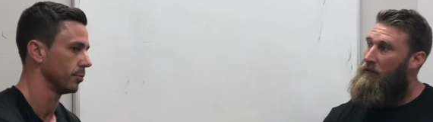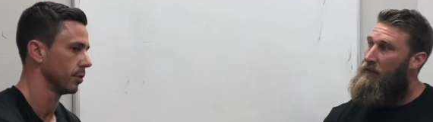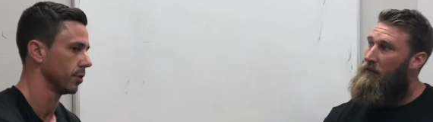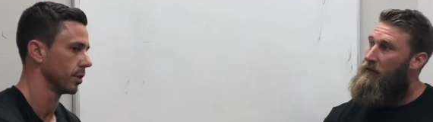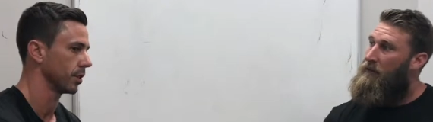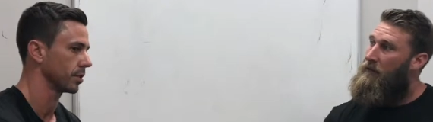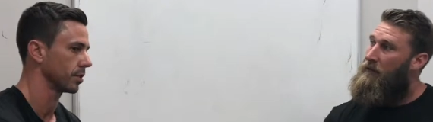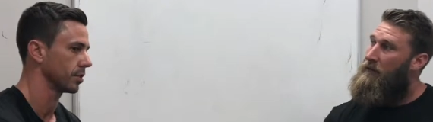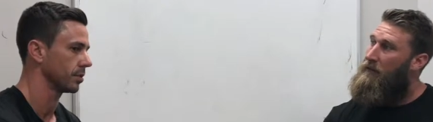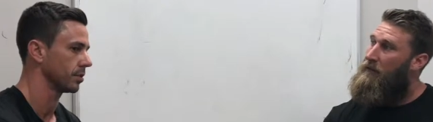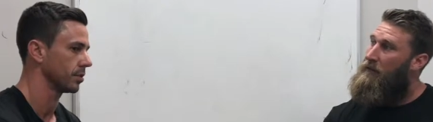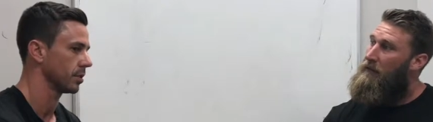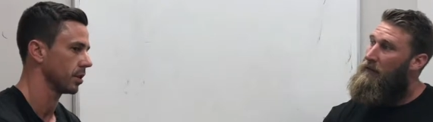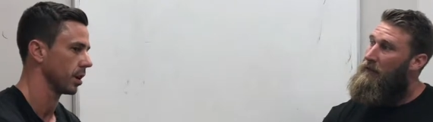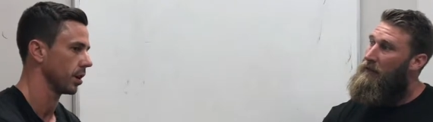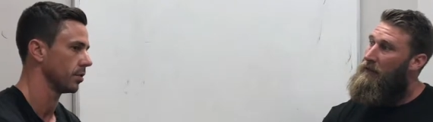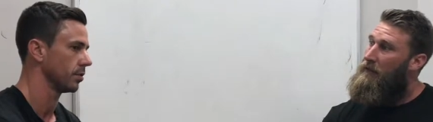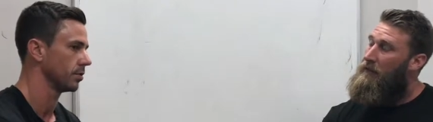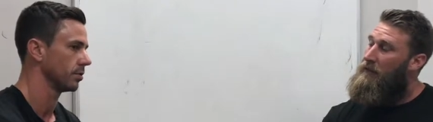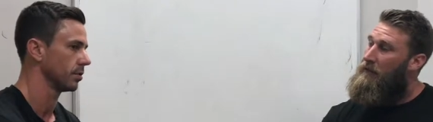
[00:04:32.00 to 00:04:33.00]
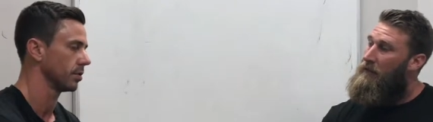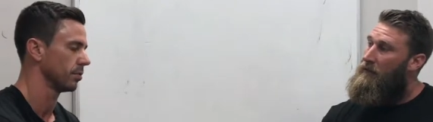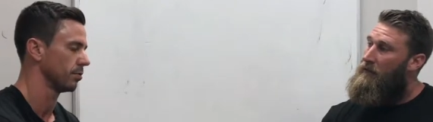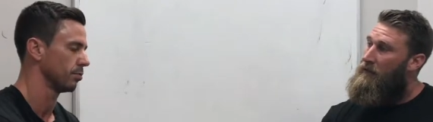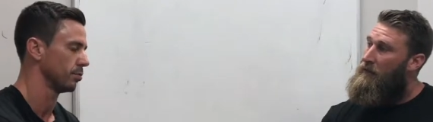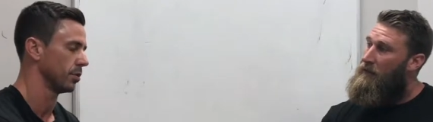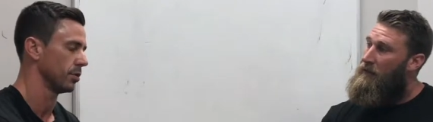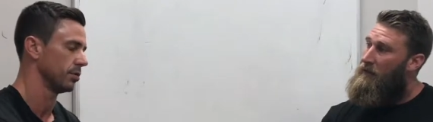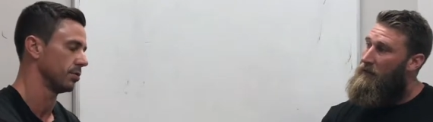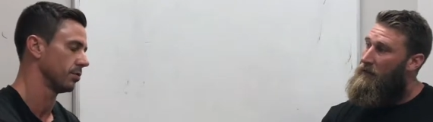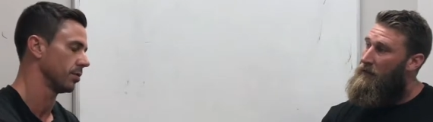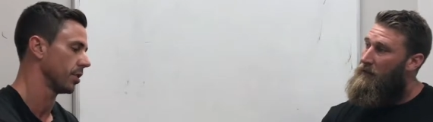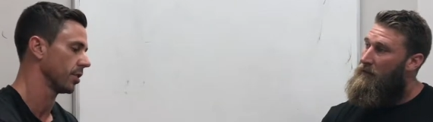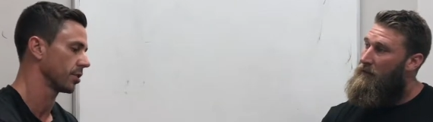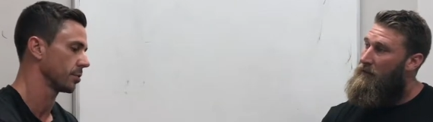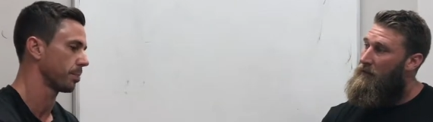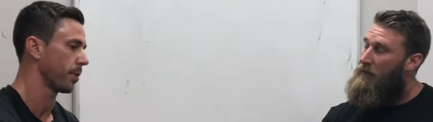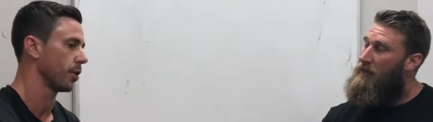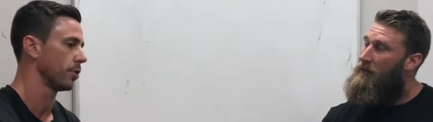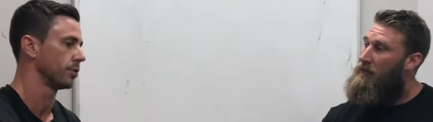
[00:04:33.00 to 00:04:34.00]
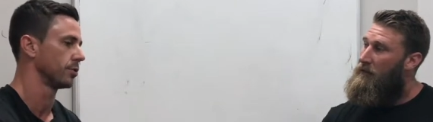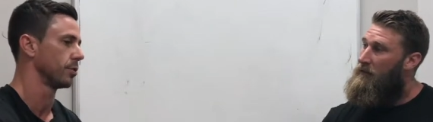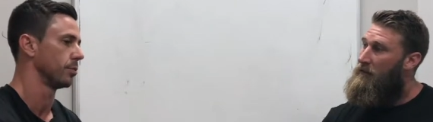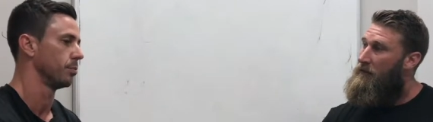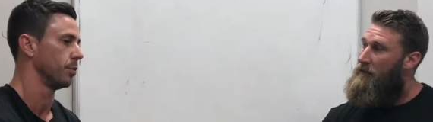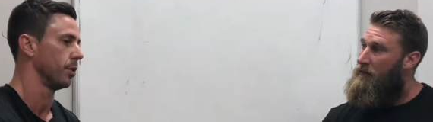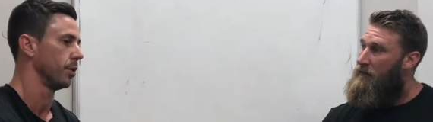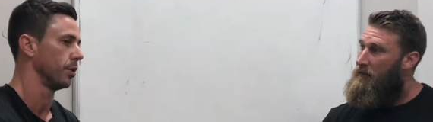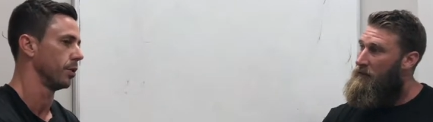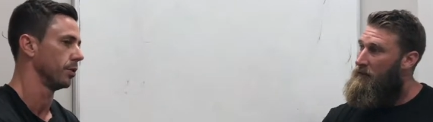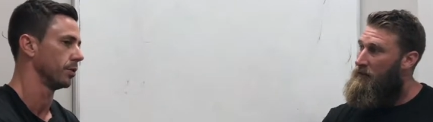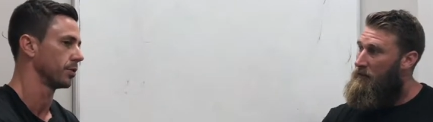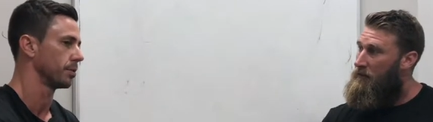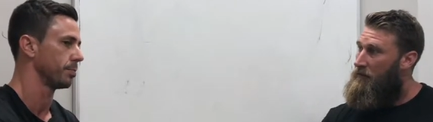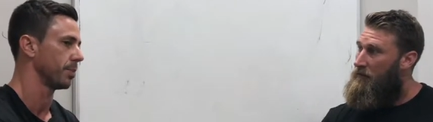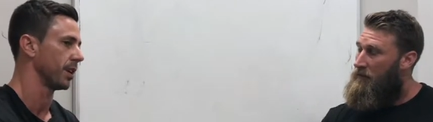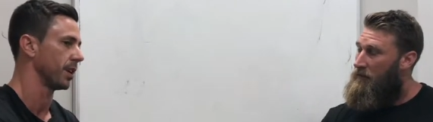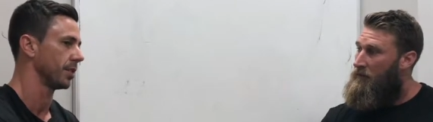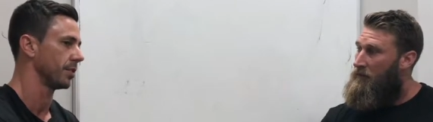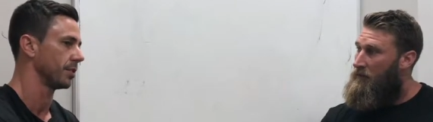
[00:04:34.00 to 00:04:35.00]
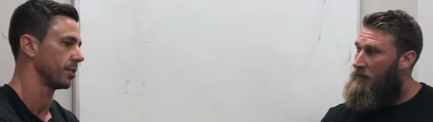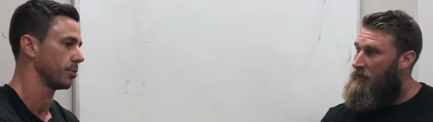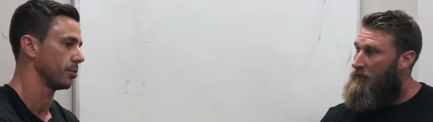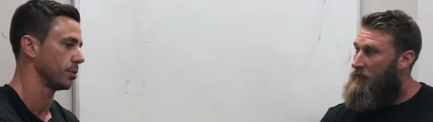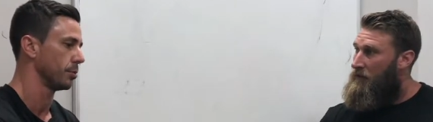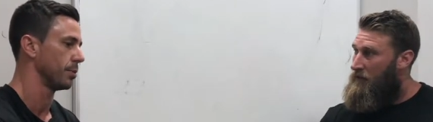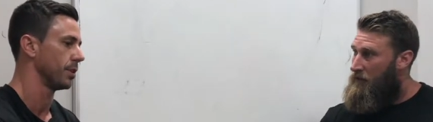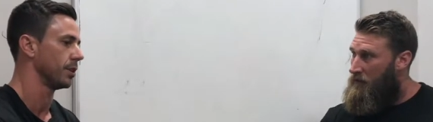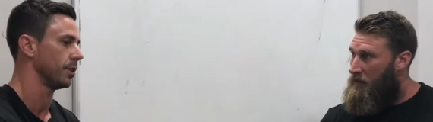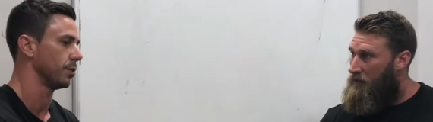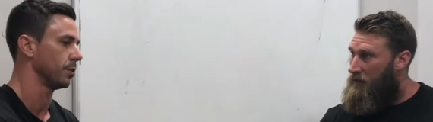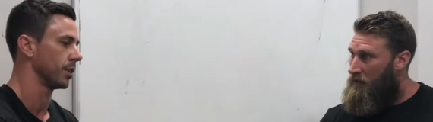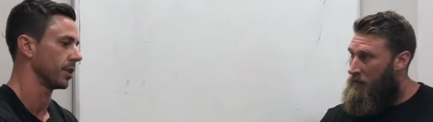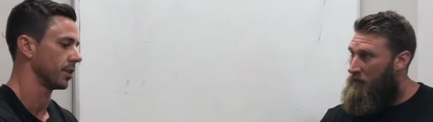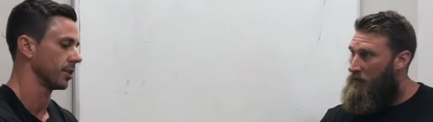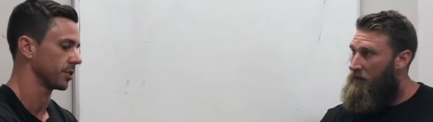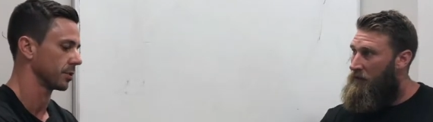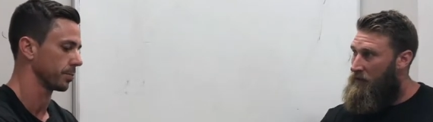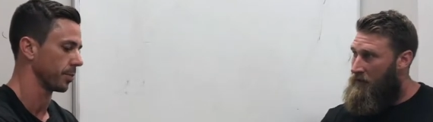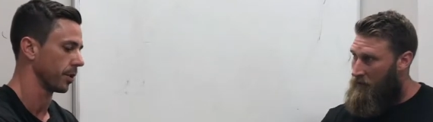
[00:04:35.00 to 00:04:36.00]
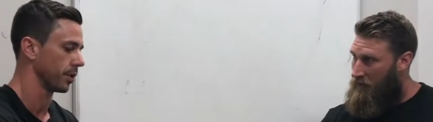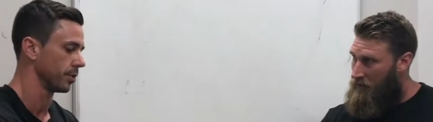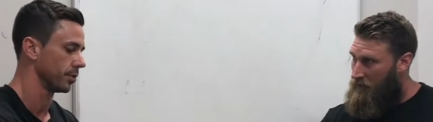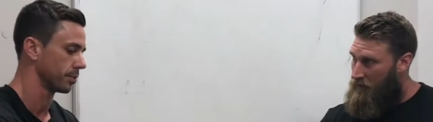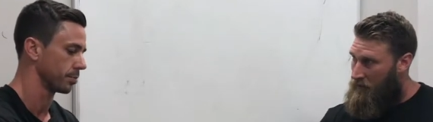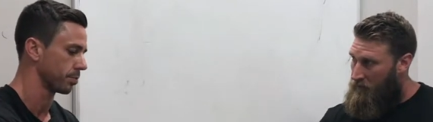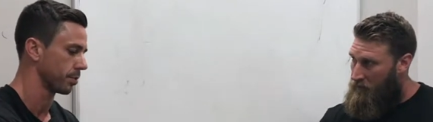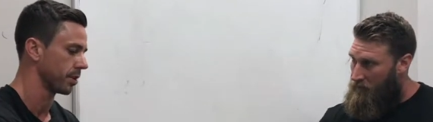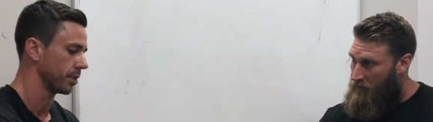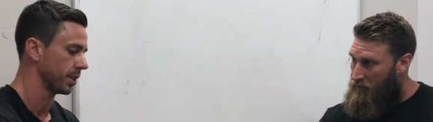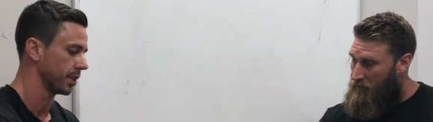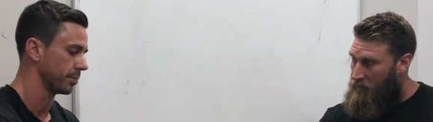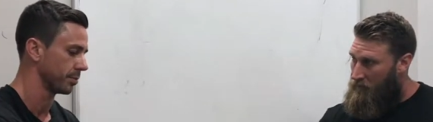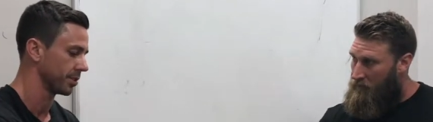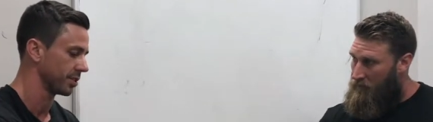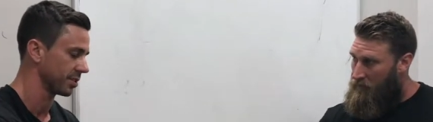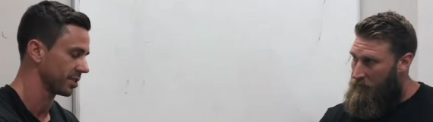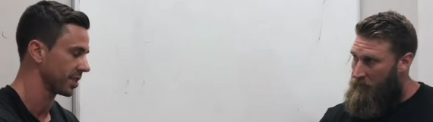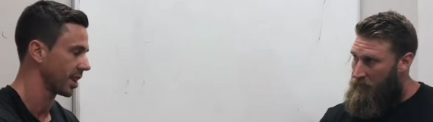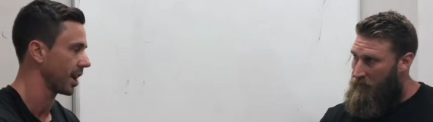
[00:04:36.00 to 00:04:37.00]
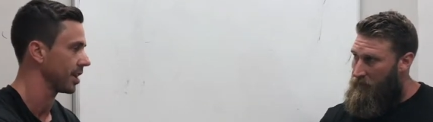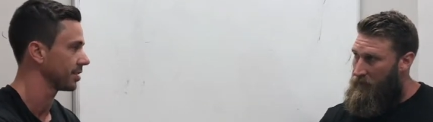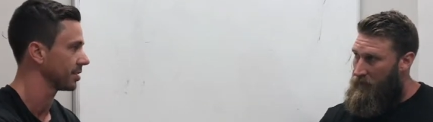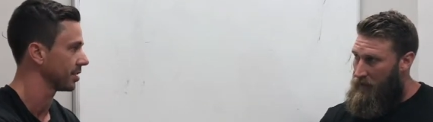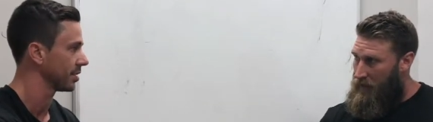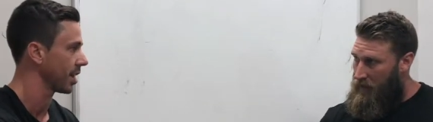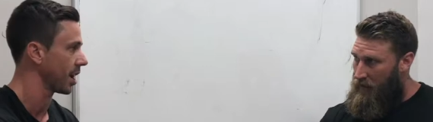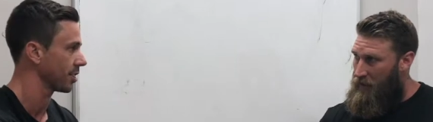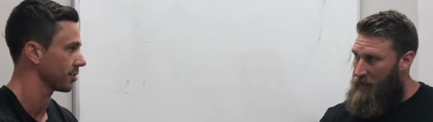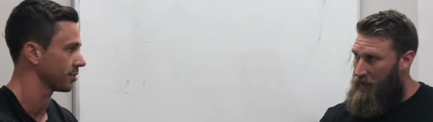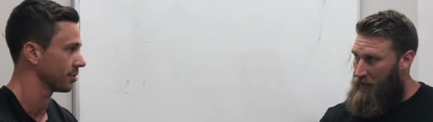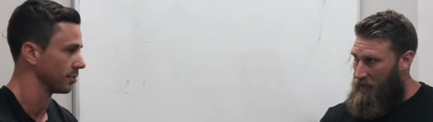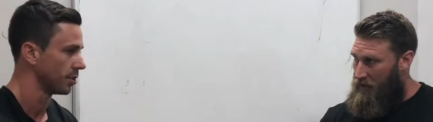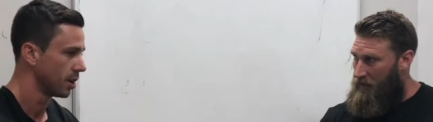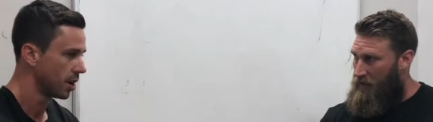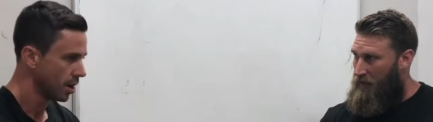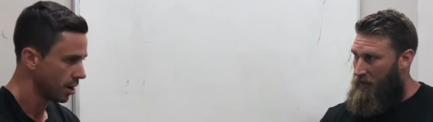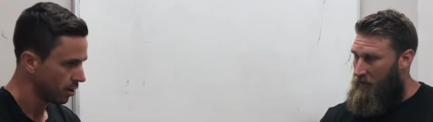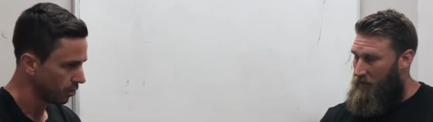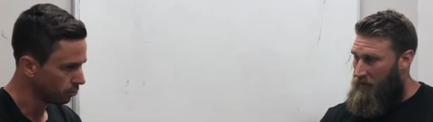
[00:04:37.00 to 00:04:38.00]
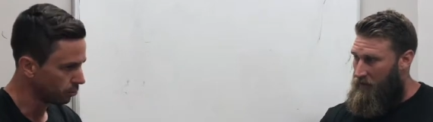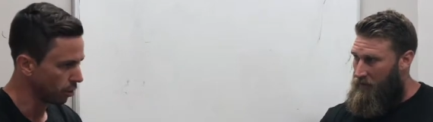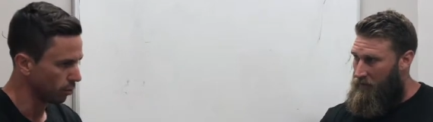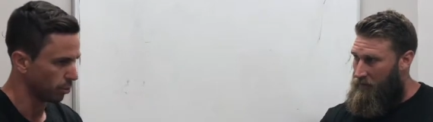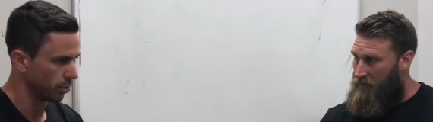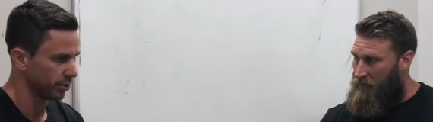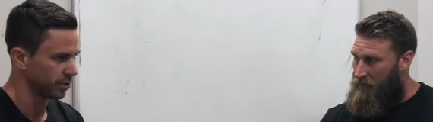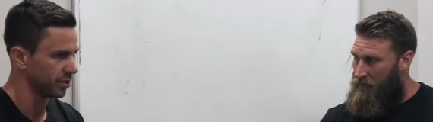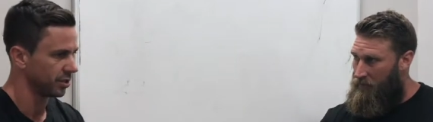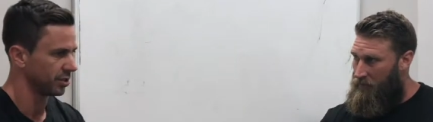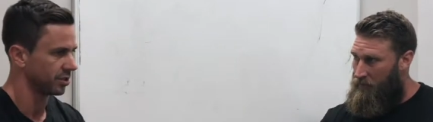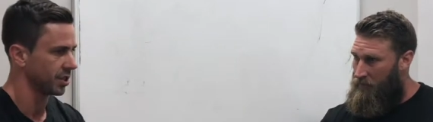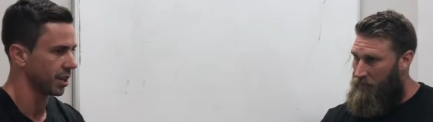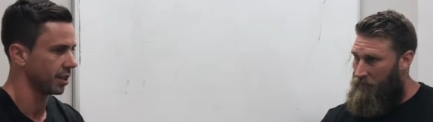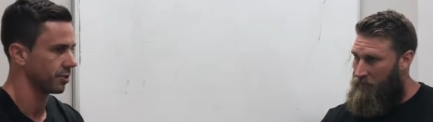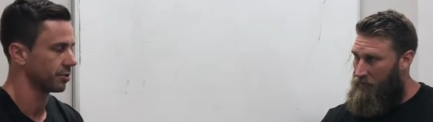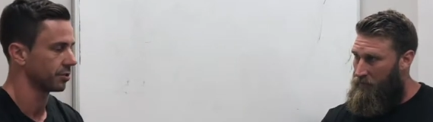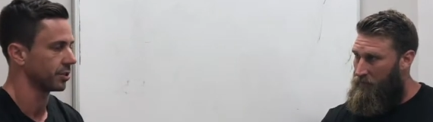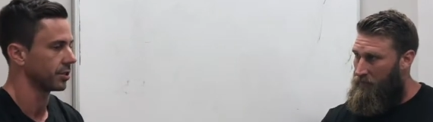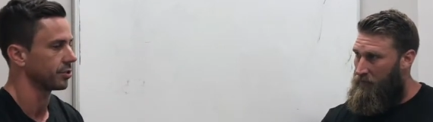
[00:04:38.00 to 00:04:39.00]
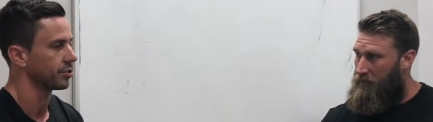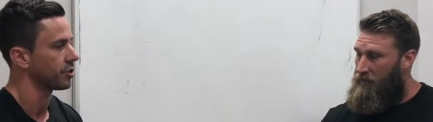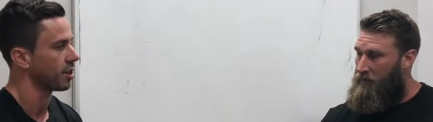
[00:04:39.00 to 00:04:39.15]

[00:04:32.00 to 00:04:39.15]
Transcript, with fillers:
Speaker 1: well, I suppose the worlds, but you would have been doing it, I suppose, prelims, states and national. Yeah. What was your schedule in